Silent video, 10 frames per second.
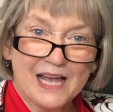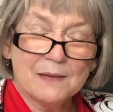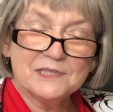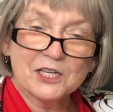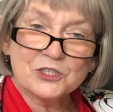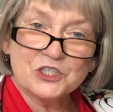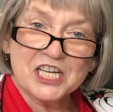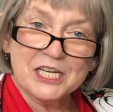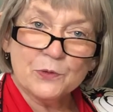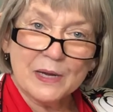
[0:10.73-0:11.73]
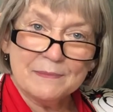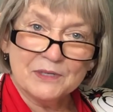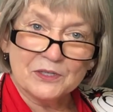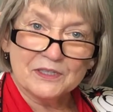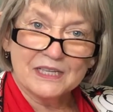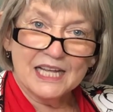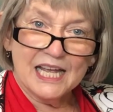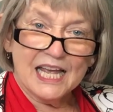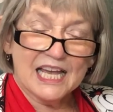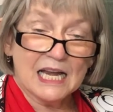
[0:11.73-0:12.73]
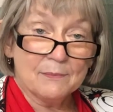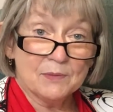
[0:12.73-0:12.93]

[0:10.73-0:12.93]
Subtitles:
I'm Dr. Jane Graebner, and I'm